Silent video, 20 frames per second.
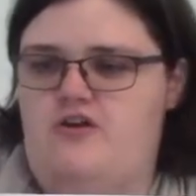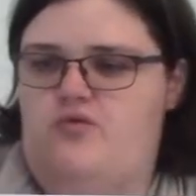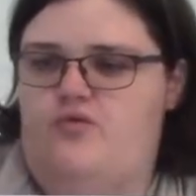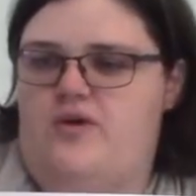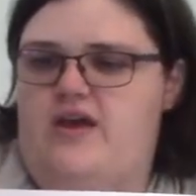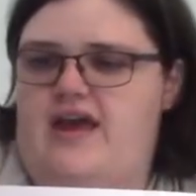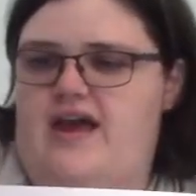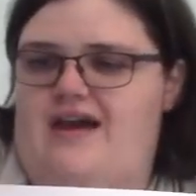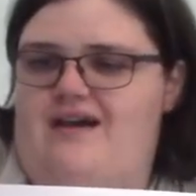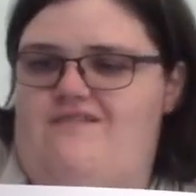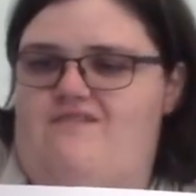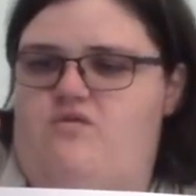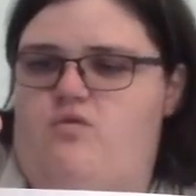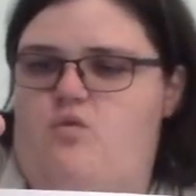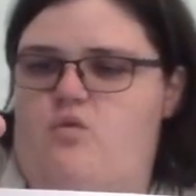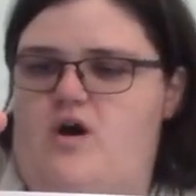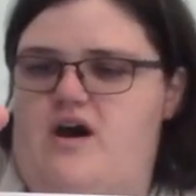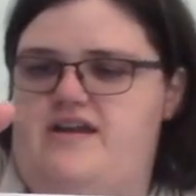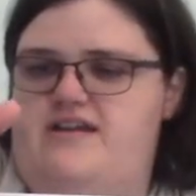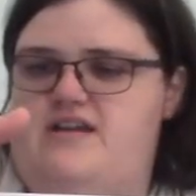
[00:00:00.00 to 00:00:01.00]
we have
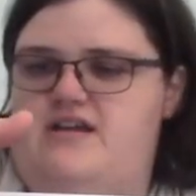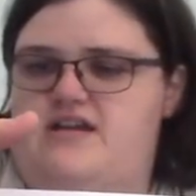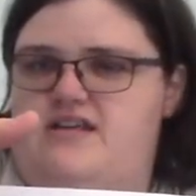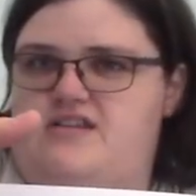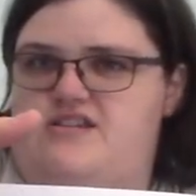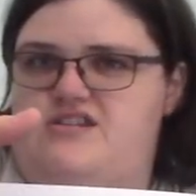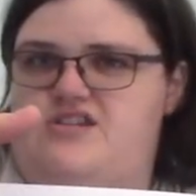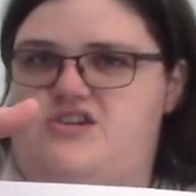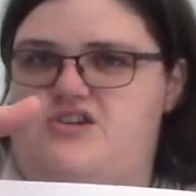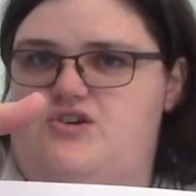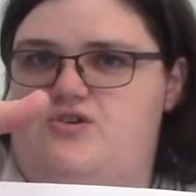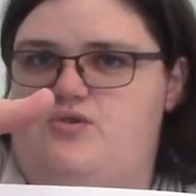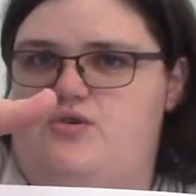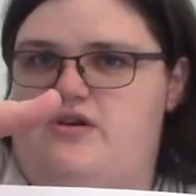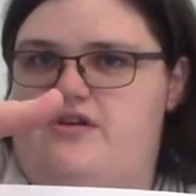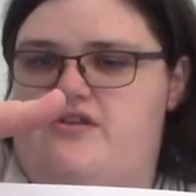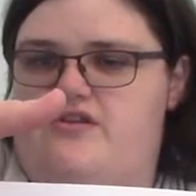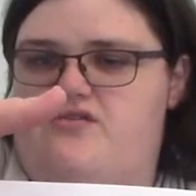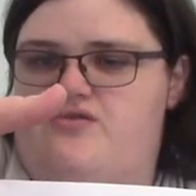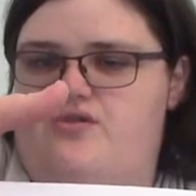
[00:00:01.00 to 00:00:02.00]
1,
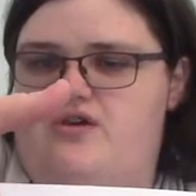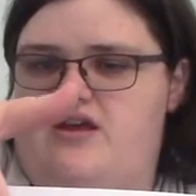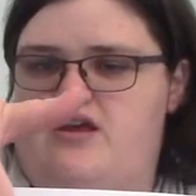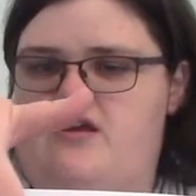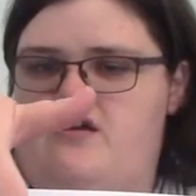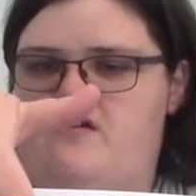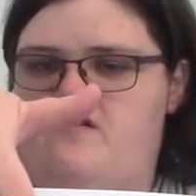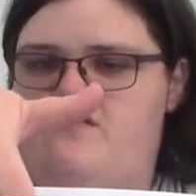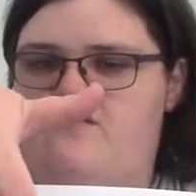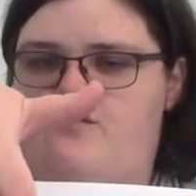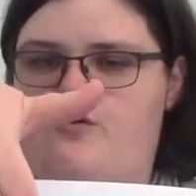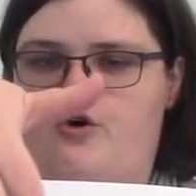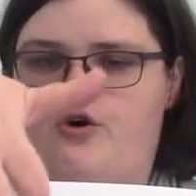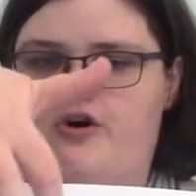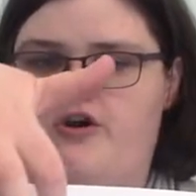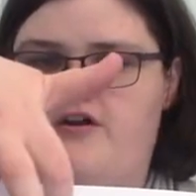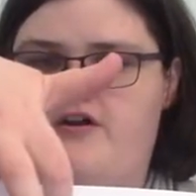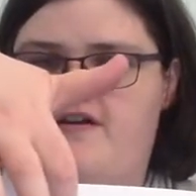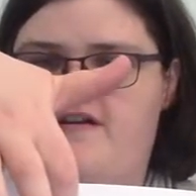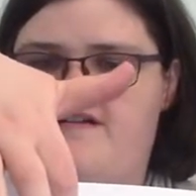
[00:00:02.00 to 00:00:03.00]
2, 3,
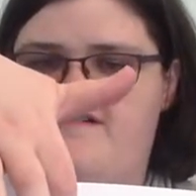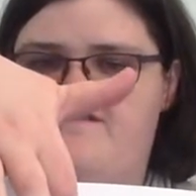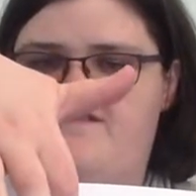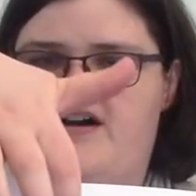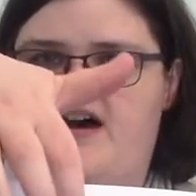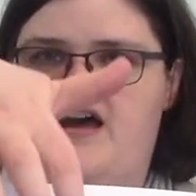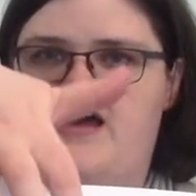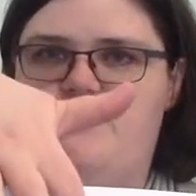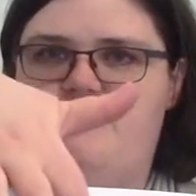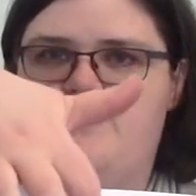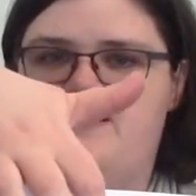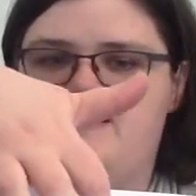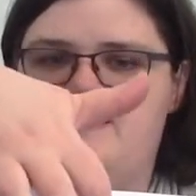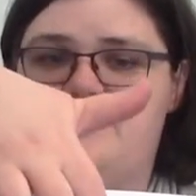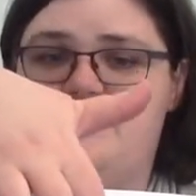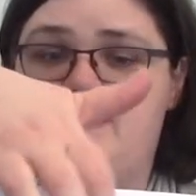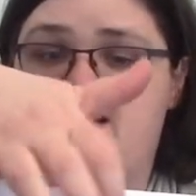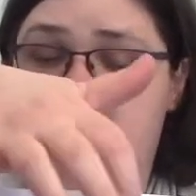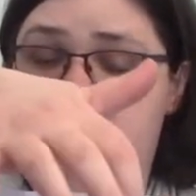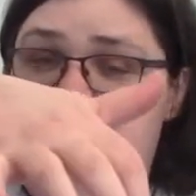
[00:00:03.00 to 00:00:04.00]
4, 5,
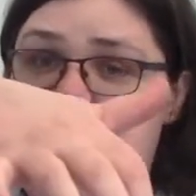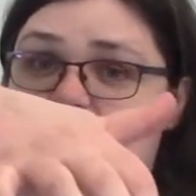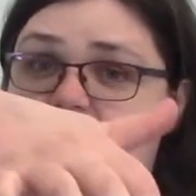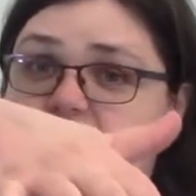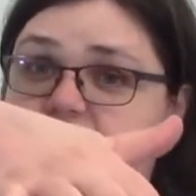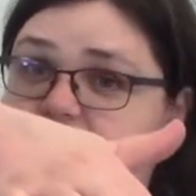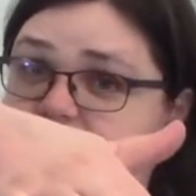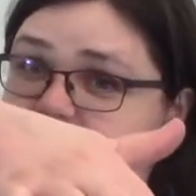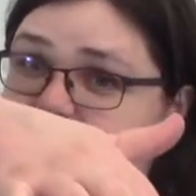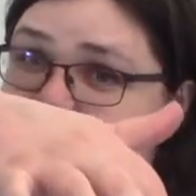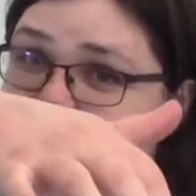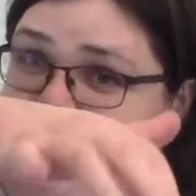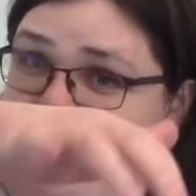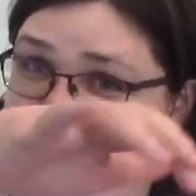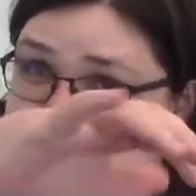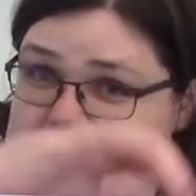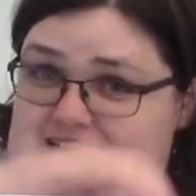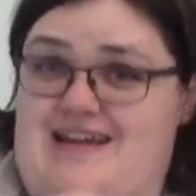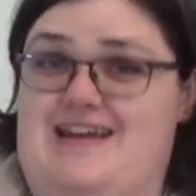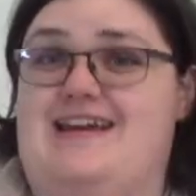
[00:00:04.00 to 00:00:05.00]
6,
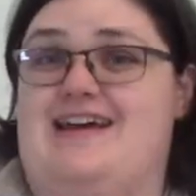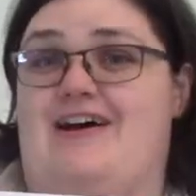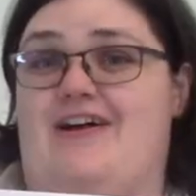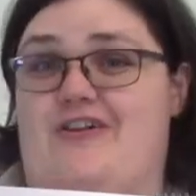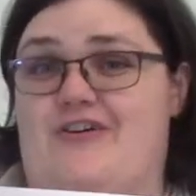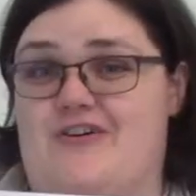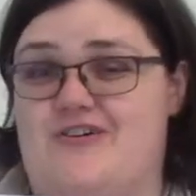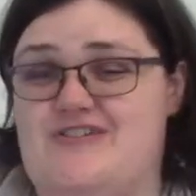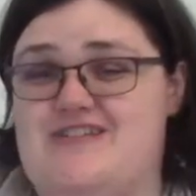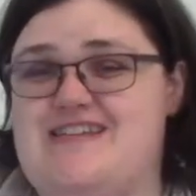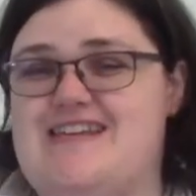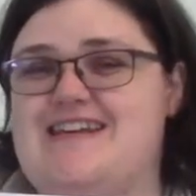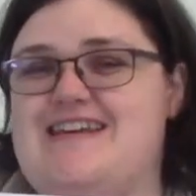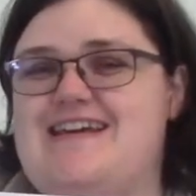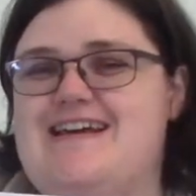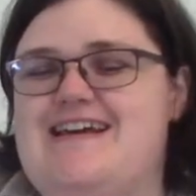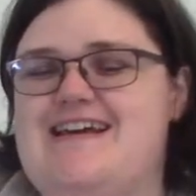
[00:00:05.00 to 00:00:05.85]
7 colors.